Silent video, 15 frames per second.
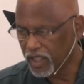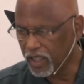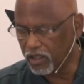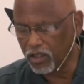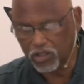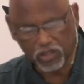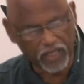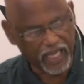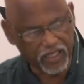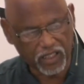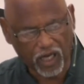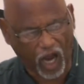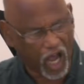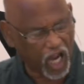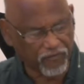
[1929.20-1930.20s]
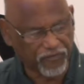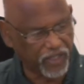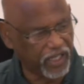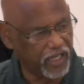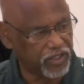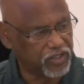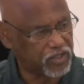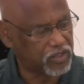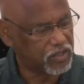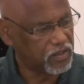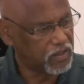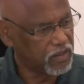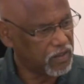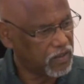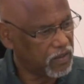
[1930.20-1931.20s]
It looks like confidence.
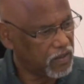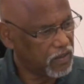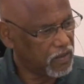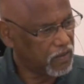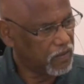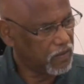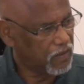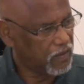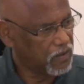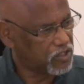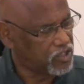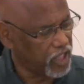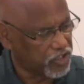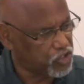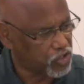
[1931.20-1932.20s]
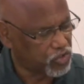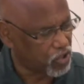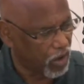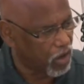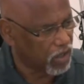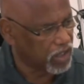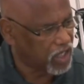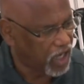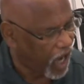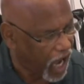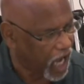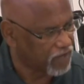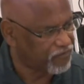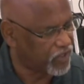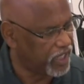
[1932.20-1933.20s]
Such strong
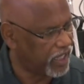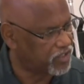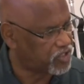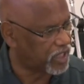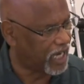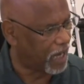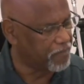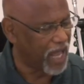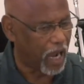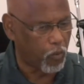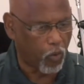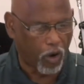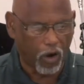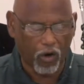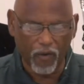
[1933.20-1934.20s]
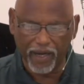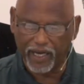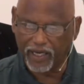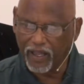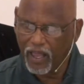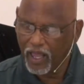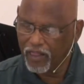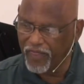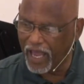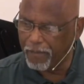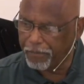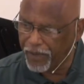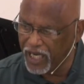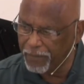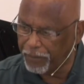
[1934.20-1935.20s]
confidence that I'm not worrying
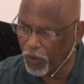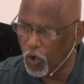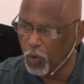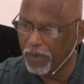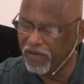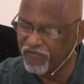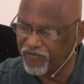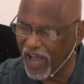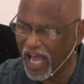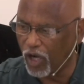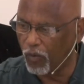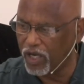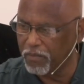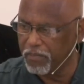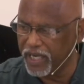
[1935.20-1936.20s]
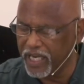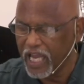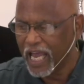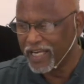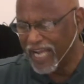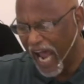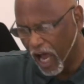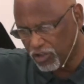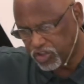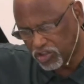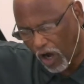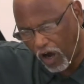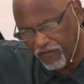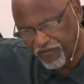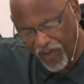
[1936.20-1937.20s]
that people who've been following me now
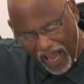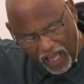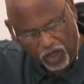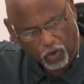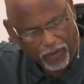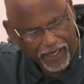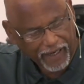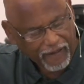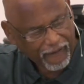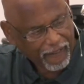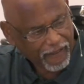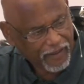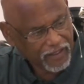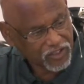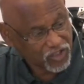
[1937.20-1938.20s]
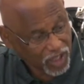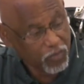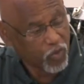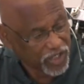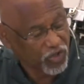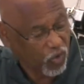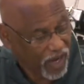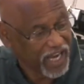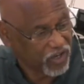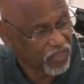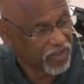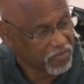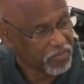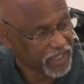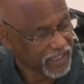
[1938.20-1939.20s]
start following someone
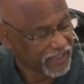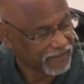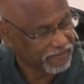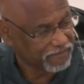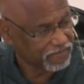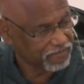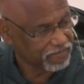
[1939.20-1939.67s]
greater than me.